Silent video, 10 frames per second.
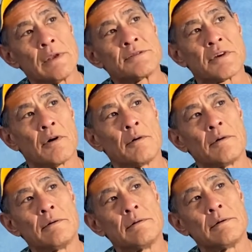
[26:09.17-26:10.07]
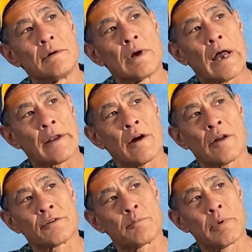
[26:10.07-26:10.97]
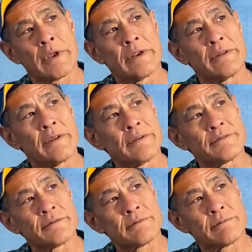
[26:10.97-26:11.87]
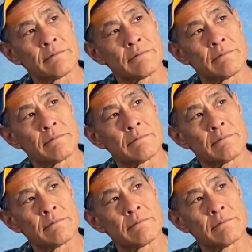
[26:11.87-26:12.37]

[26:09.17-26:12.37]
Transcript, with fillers: So I contemplated this. Mm-hmm.